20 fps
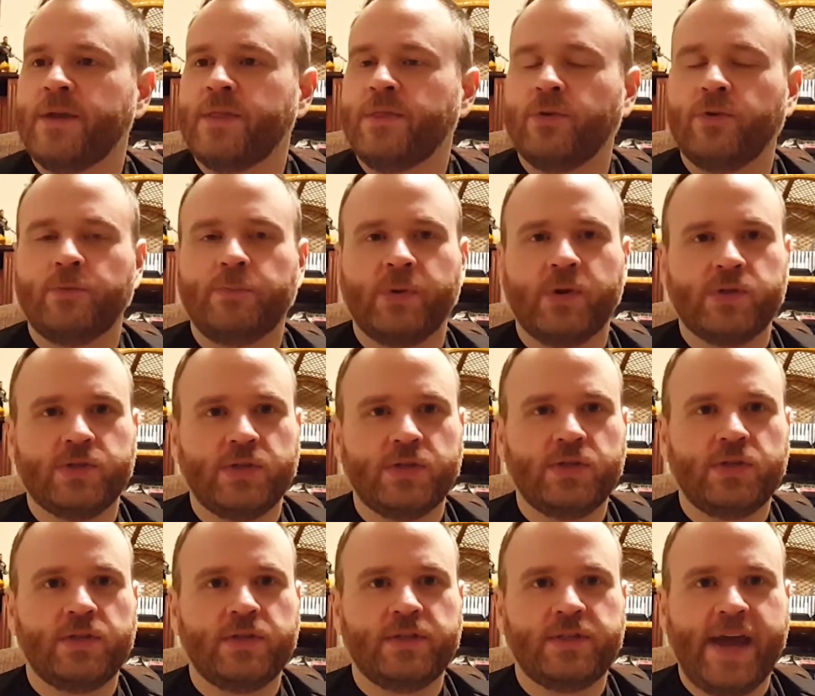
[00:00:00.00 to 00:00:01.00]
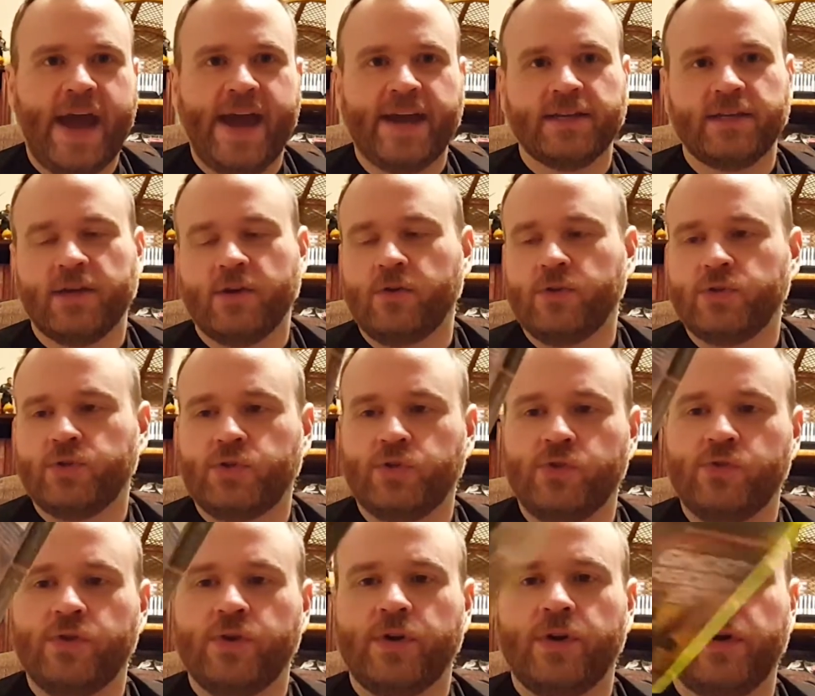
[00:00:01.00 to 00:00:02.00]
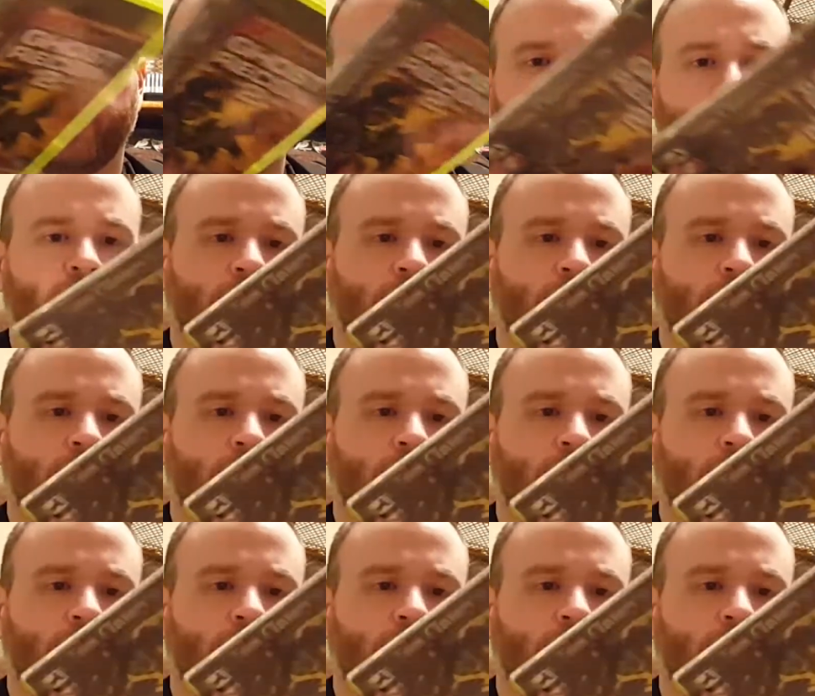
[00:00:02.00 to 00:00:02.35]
Third-person tactical shooter.